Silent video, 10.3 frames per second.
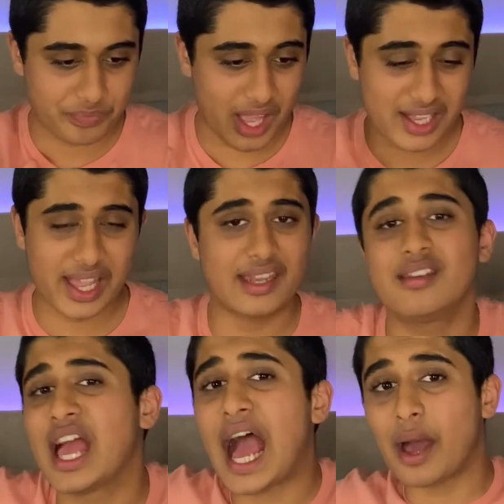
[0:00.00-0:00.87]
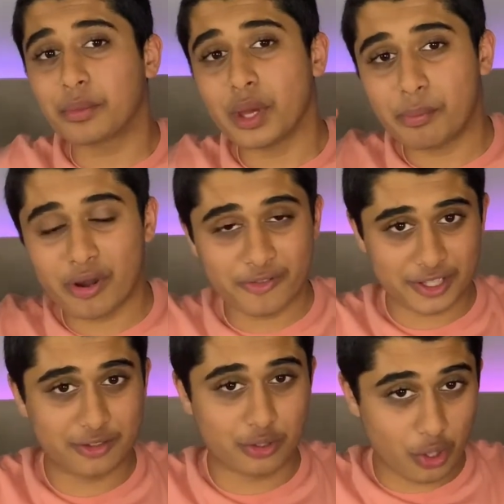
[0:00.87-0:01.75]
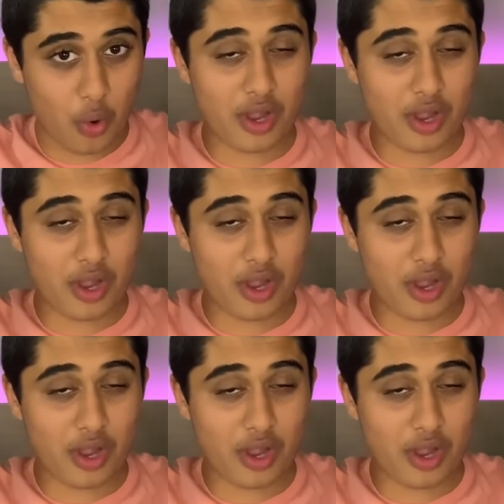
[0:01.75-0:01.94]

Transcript: Again, I'm not perfect, so don't